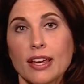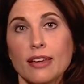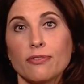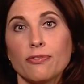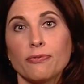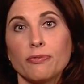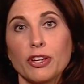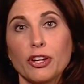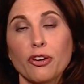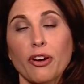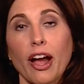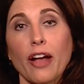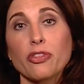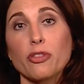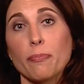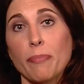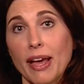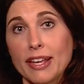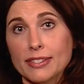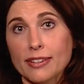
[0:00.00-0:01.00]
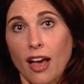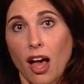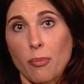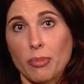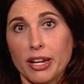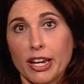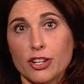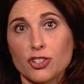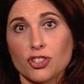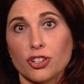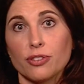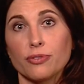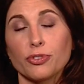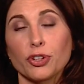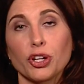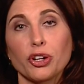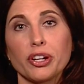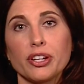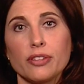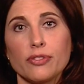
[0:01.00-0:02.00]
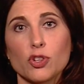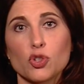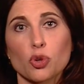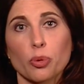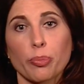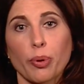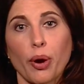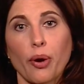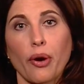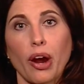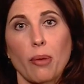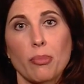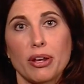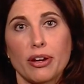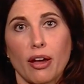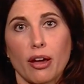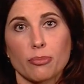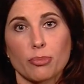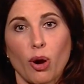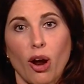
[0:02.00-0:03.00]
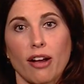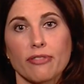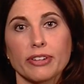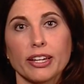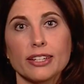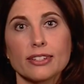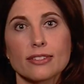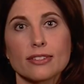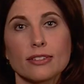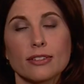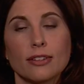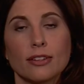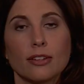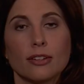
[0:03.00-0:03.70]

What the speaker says: and figure out the best combination for your individual program and nonprofit.